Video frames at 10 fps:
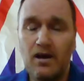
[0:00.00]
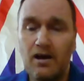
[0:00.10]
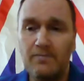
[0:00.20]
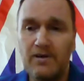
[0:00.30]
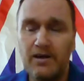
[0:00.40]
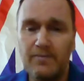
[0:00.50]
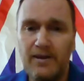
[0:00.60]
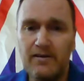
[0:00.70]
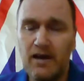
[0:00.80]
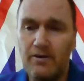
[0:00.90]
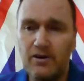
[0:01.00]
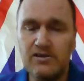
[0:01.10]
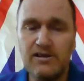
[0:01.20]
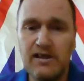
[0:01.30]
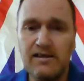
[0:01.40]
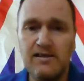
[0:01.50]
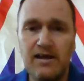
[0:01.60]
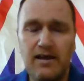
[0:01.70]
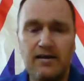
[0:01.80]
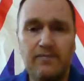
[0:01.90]
I'm going to be going onto the
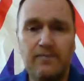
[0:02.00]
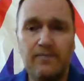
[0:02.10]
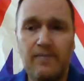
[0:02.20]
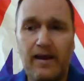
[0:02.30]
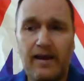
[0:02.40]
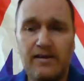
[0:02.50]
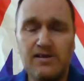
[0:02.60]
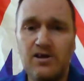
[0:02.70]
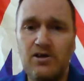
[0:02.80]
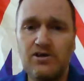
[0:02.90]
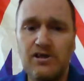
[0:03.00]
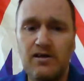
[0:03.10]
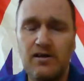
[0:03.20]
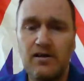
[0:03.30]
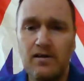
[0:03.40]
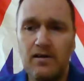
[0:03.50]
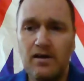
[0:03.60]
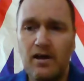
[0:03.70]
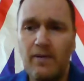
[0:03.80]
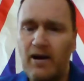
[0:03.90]
internet and searching
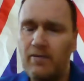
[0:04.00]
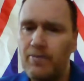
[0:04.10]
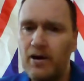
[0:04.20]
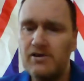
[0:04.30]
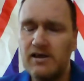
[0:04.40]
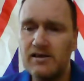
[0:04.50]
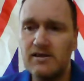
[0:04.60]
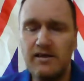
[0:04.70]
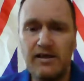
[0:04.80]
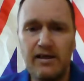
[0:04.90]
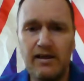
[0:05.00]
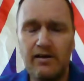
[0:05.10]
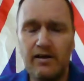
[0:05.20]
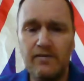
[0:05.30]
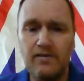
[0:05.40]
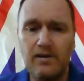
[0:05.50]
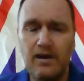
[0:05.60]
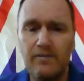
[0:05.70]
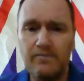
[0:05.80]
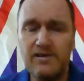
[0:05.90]
about protesting near
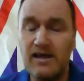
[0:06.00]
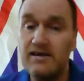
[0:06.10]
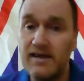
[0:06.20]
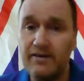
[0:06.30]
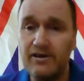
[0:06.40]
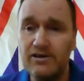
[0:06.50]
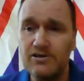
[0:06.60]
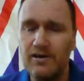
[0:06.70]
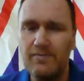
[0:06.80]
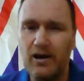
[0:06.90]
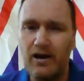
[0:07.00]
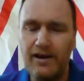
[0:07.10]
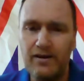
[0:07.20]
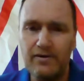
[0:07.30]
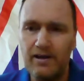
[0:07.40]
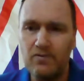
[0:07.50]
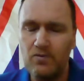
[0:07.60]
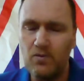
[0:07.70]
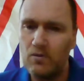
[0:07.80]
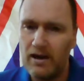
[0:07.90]
10 Downing Street, but I know that will
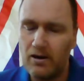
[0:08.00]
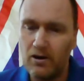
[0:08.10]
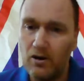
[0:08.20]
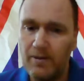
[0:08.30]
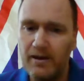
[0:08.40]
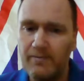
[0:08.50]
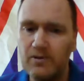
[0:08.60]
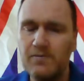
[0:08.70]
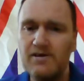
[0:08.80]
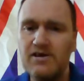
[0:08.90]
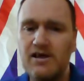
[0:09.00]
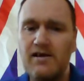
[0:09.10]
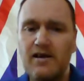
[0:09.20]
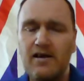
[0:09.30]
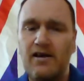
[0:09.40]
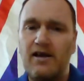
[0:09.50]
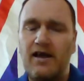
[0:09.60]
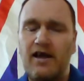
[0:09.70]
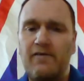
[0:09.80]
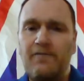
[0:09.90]
rule out a lot of people, especially
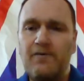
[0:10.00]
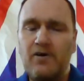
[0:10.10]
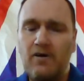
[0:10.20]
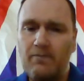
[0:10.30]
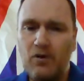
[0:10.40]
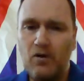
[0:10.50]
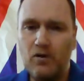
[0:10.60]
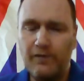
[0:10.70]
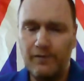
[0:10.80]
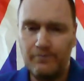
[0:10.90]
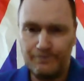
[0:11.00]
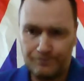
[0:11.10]
if you're up north.